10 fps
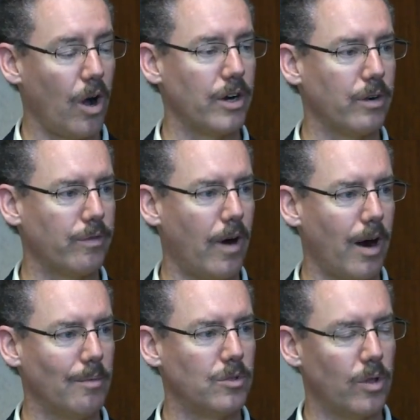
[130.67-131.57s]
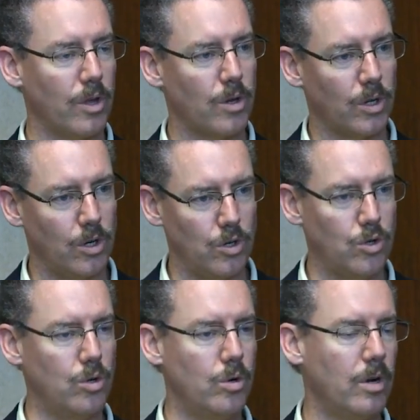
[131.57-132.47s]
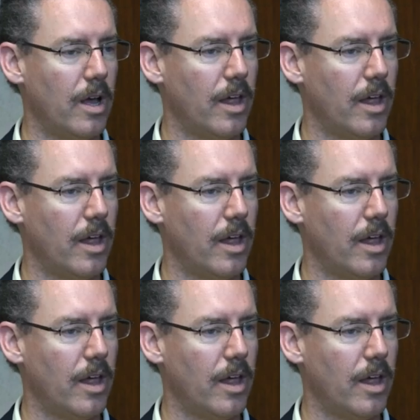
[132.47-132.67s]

on your farm so that you can do